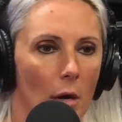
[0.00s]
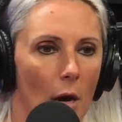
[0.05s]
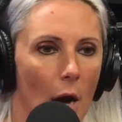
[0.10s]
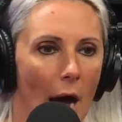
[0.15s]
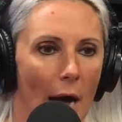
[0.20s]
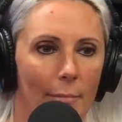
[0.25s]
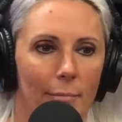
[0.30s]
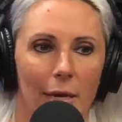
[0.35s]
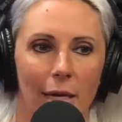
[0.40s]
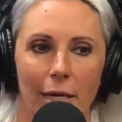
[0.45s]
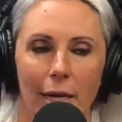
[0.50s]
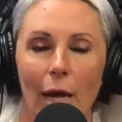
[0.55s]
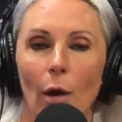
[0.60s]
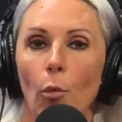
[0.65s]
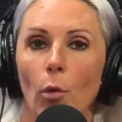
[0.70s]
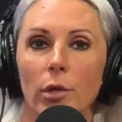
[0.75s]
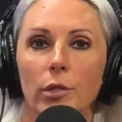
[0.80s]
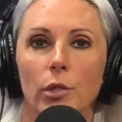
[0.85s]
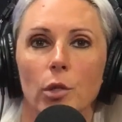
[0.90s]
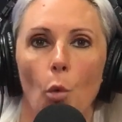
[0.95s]
I mean, it
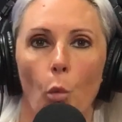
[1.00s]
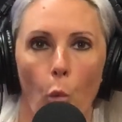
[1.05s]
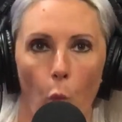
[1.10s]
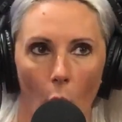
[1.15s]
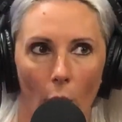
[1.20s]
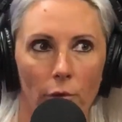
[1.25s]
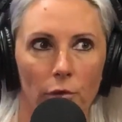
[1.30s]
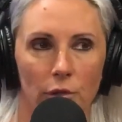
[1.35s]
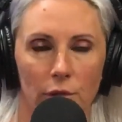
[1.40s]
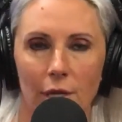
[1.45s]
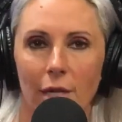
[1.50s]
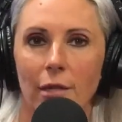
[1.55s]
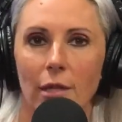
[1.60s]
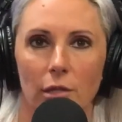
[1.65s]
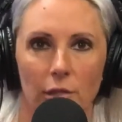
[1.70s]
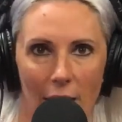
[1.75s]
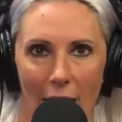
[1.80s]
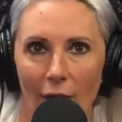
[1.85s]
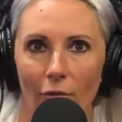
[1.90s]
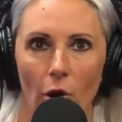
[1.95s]
was the worst thing
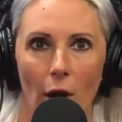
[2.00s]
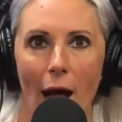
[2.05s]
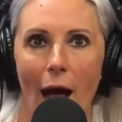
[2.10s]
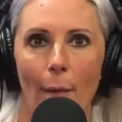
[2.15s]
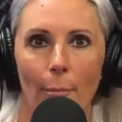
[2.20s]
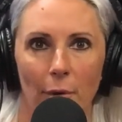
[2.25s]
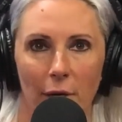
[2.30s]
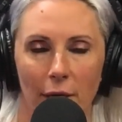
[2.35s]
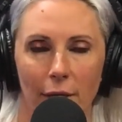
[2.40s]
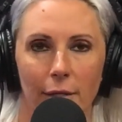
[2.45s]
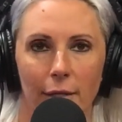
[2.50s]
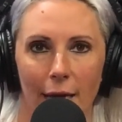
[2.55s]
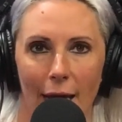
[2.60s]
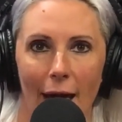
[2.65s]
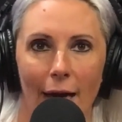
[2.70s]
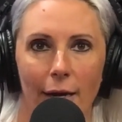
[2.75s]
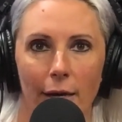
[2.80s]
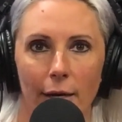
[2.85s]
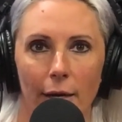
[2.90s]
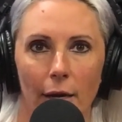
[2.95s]
that's ever happened in
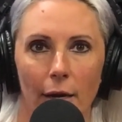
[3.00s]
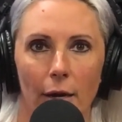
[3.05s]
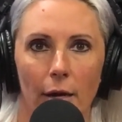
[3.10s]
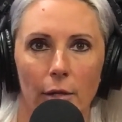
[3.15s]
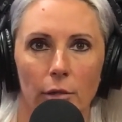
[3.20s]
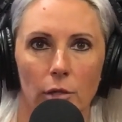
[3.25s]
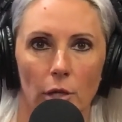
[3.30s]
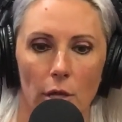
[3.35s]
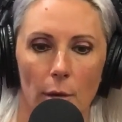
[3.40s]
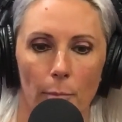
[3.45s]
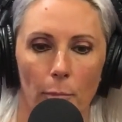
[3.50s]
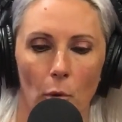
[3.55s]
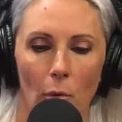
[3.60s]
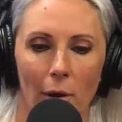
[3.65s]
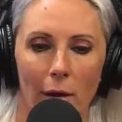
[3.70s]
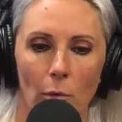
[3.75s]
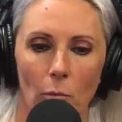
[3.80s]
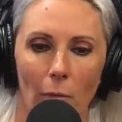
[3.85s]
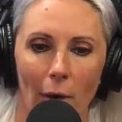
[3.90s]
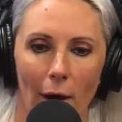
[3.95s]
Canada, to the
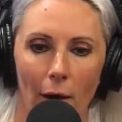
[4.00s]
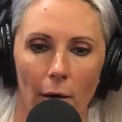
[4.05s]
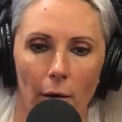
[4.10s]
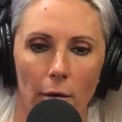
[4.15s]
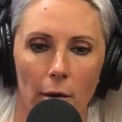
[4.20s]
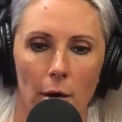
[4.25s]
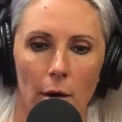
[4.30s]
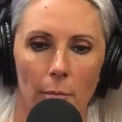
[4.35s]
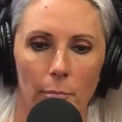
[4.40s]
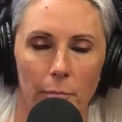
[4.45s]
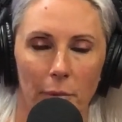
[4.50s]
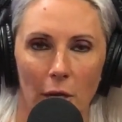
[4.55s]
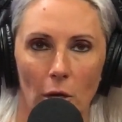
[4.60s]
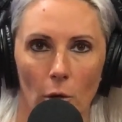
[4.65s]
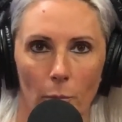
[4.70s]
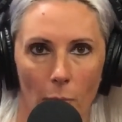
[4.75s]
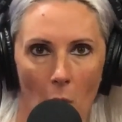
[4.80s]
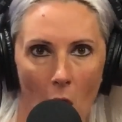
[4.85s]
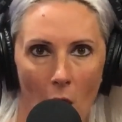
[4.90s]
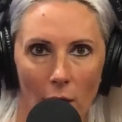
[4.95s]
point where
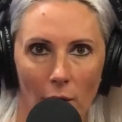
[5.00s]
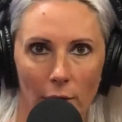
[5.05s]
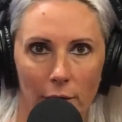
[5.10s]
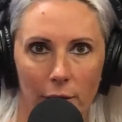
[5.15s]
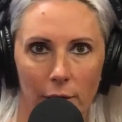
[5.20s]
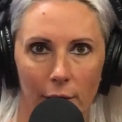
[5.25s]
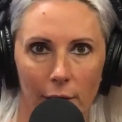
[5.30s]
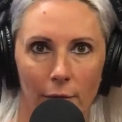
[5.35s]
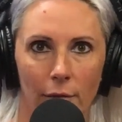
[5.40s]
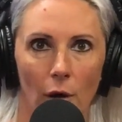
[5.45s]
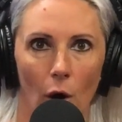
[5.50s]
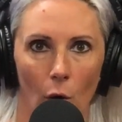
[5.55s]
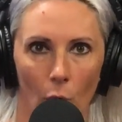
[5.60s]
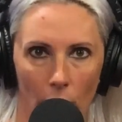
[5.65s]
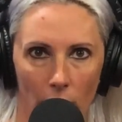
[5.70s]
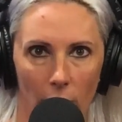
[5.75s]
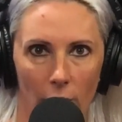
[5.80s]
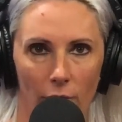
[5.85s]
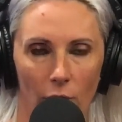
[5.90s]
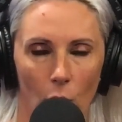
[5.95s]
Peter Pocklington, the
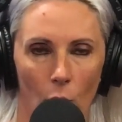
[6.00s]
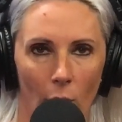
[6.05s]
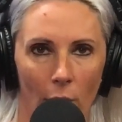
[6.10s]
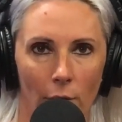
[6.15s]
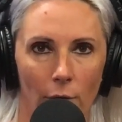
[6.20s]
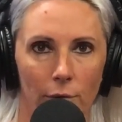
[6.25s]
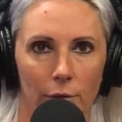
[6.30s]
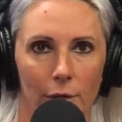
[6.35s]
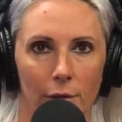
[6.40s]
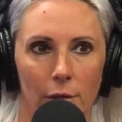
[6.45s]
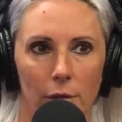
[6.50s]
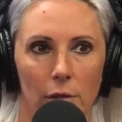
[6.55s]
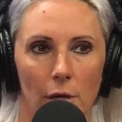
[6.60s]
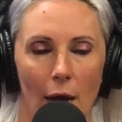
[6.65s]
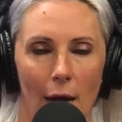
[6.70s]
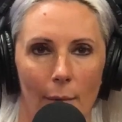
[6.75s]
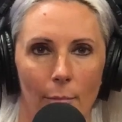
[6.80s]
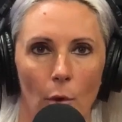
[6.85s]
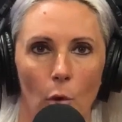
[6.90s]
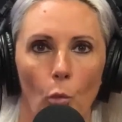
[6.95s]
owner of the Oilers at the
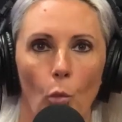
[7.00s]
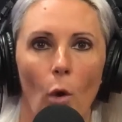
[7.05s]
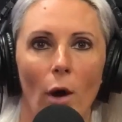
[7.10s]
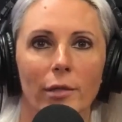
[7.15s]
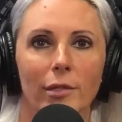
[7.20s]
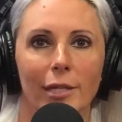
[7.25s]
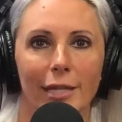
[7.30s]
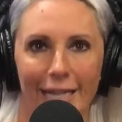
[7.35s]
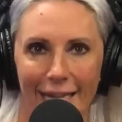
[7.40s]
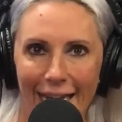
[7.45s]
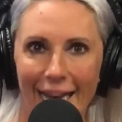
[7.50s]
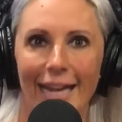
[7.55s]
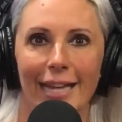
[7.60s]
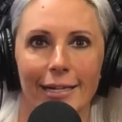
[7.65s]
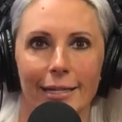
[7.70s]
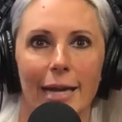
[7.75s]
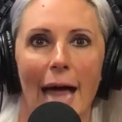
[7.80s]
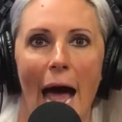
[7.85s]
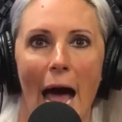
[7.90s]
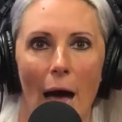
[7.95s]
time, was
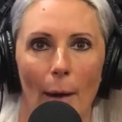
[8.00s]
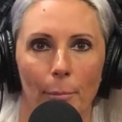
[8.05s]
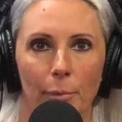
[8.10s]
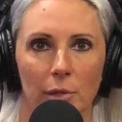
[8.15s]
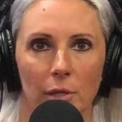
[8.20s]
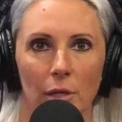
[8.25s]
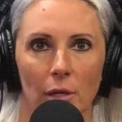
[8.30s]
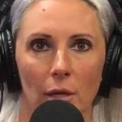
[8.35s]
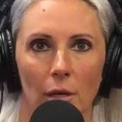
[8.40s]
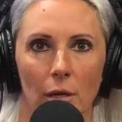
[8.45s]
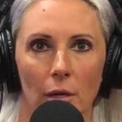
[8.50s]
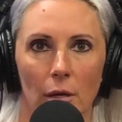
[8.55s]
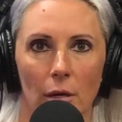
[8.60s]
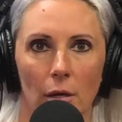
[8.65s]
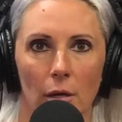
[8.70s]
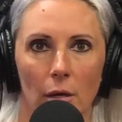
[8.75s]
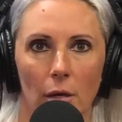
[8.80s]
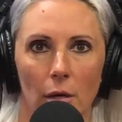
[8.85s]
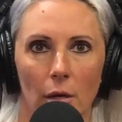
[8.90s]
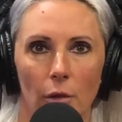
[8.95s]
kidnapped.
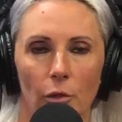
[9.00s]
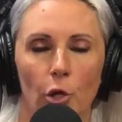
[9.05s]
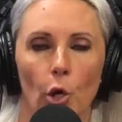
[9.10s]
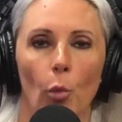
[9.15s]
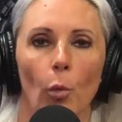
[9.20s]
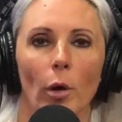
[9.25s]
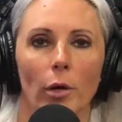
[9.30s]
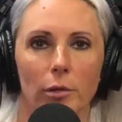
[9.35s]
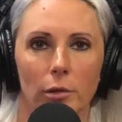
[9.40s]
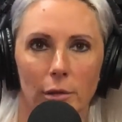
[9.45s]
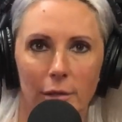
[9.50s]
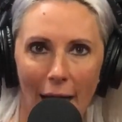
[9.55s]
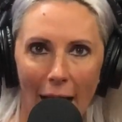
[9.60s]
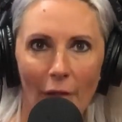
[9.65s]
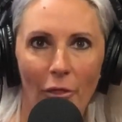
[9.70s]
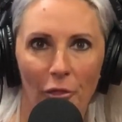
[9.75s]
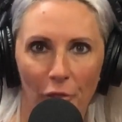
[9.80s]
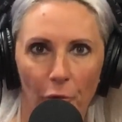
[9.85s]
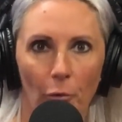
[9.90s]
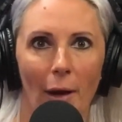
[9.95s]
There were
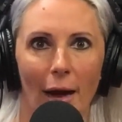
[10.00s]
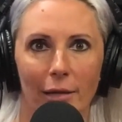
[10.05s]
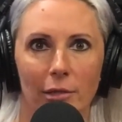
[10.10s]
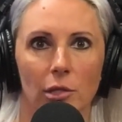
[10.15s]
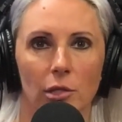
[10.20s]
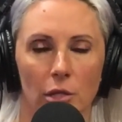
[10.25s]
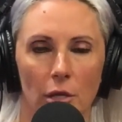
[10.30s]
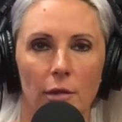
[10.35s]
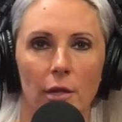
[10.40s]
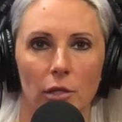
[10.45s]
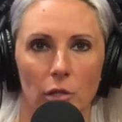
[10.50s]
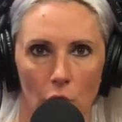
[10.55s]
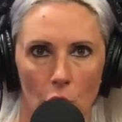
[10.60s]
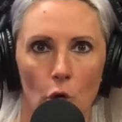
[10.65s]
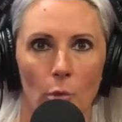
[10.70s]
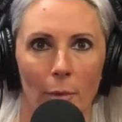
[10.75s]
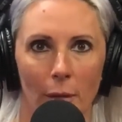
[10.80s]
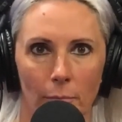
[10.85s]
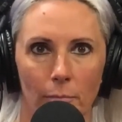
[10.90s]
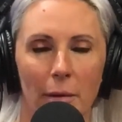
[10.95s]
death threats to this
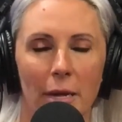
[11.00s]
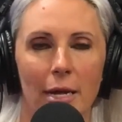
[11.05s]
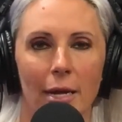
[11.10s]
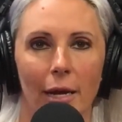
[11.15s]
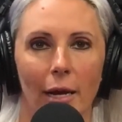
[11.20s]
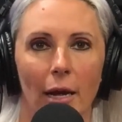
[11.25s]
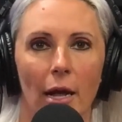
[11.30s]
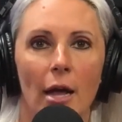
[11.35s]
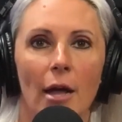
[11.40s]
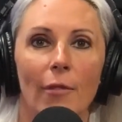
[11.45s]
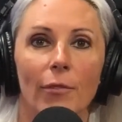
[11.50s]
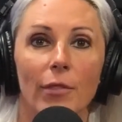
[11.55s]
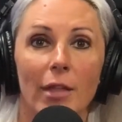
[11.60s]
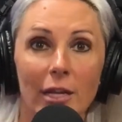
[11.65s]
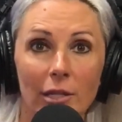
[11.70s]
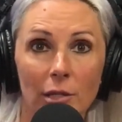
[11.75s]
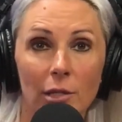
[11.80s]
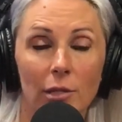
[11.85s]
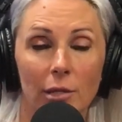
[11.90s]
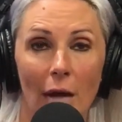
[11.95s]
human being.
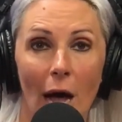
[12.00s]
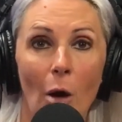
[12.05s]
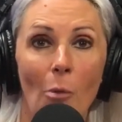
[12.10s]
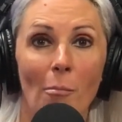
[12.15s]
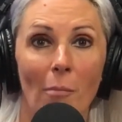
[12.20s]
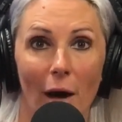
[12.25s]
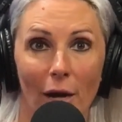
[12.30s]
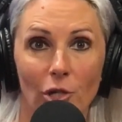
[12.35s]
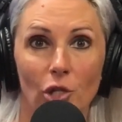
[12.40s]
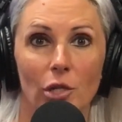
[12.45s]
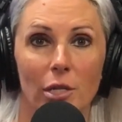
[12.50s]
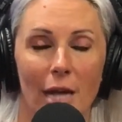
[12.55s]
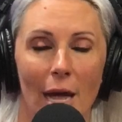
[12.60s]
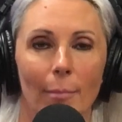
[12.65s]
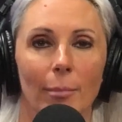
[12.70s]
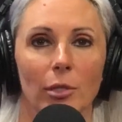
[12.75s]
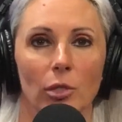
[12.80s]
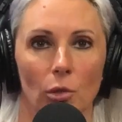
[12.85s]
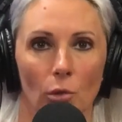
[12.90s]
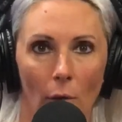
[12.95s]
This is how much the
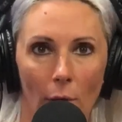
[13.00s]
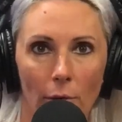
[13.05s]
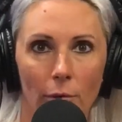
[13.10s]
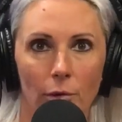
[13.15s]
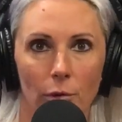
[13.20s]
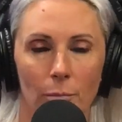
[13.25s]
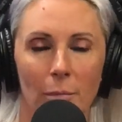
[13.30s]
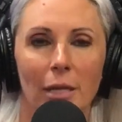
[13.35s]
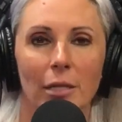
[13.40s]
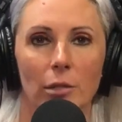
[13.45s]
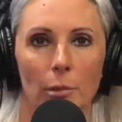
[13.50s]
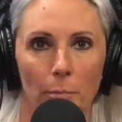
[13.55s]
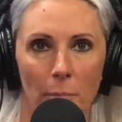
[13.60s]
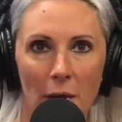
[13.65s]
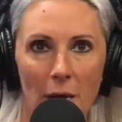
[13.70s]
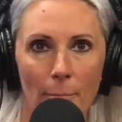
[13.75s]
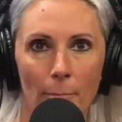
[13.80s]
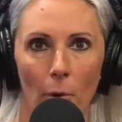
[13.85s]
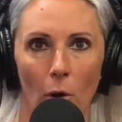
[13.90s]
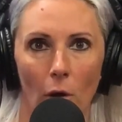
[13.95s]
Edmonton Oilers mean to
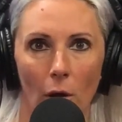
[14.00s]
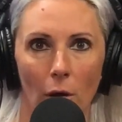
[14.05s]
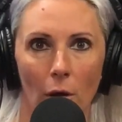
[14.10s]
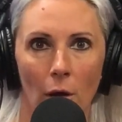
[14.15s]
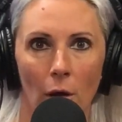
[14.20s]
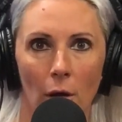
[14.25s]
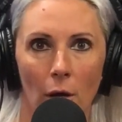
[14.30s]
people.